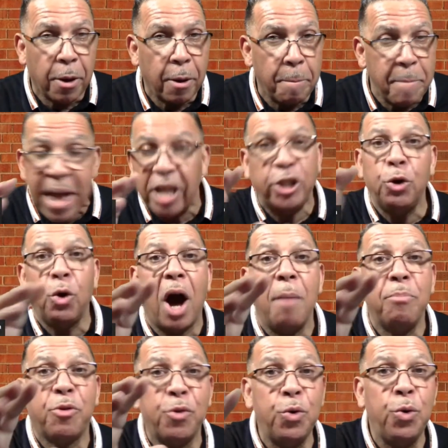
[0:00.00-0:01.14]
makes you come
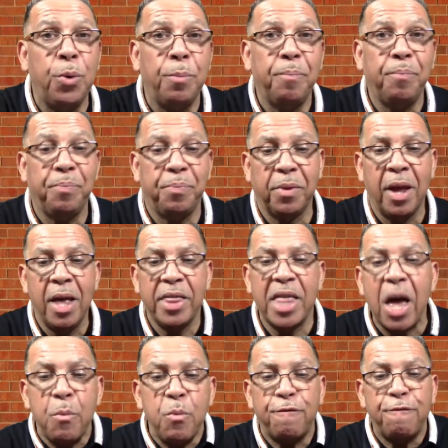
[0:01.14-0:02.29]
through? That
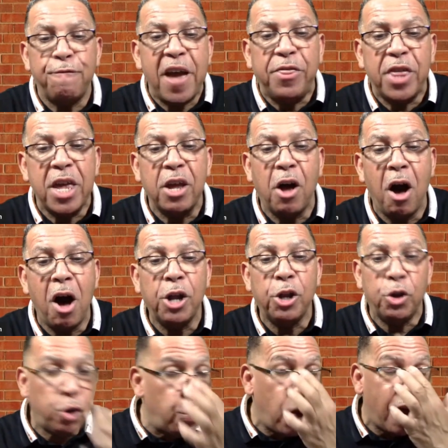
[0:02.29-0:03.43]
with faith in God,
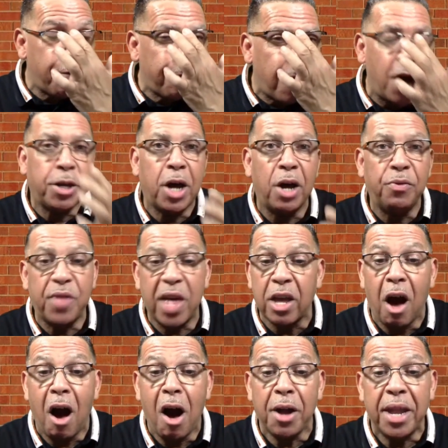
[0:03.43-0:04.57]
you have found out that
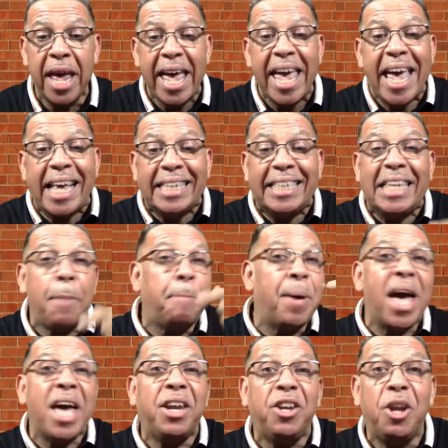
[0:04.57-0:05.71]
God is
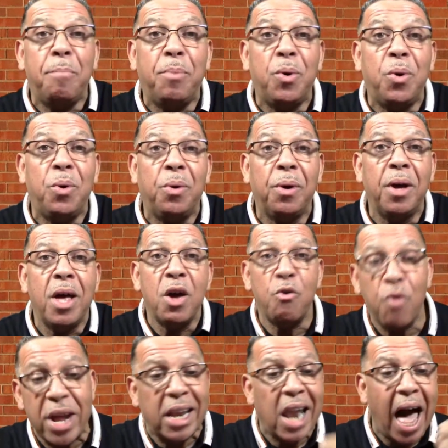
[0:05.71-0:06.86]
dependable,
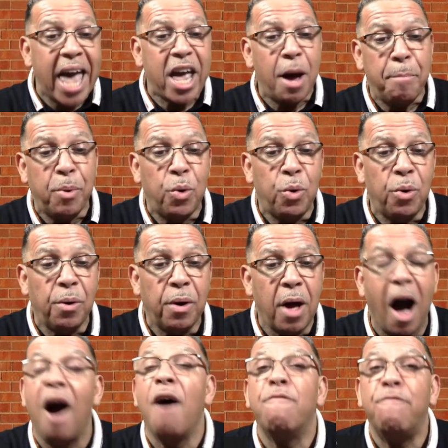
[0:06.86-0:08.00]
reliable,
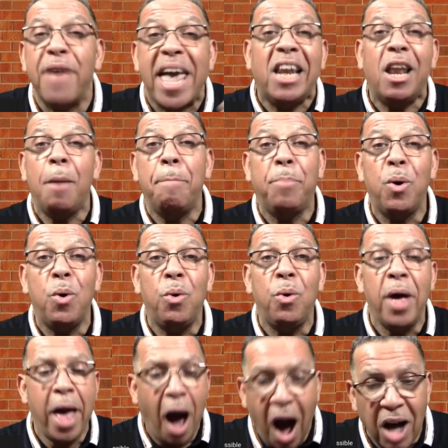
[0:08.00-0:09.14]
available,
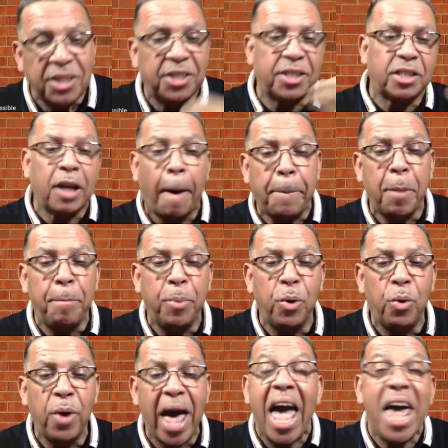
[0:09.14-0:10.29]

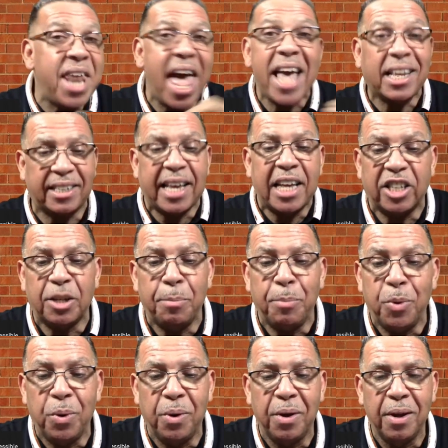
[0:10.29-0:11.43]
unstoppable, and accessible?